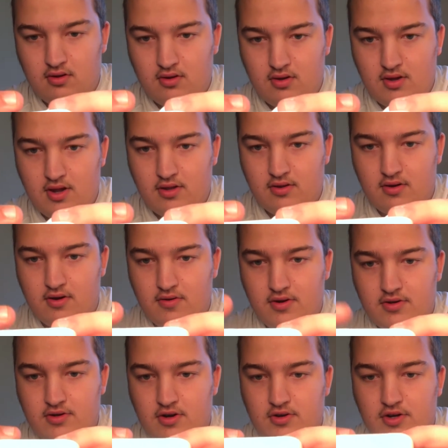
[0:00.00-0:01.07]
And they're already
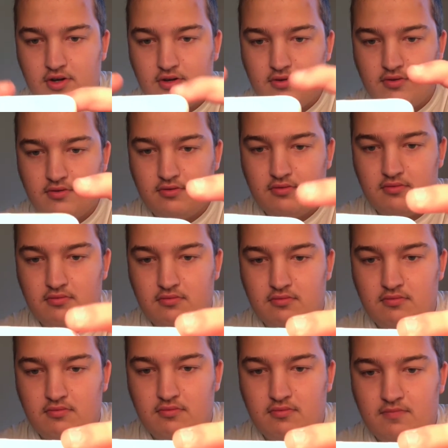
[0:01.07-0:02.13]
charging.
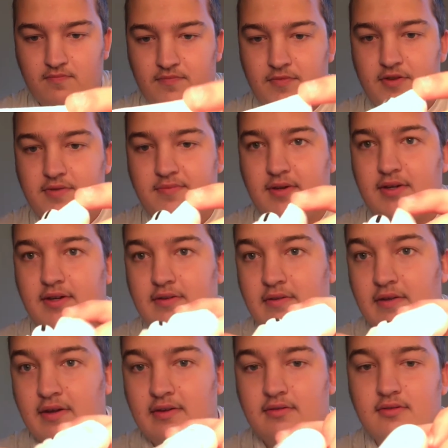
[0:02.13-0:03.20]
It's putting in
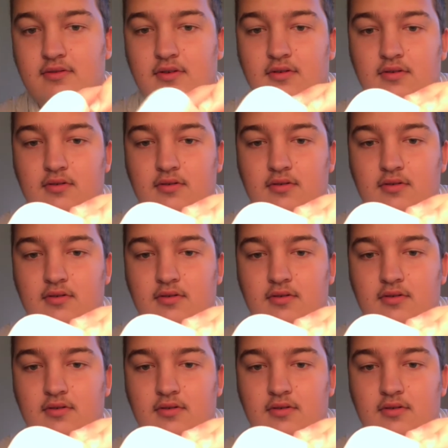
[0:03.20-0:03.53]
light, so.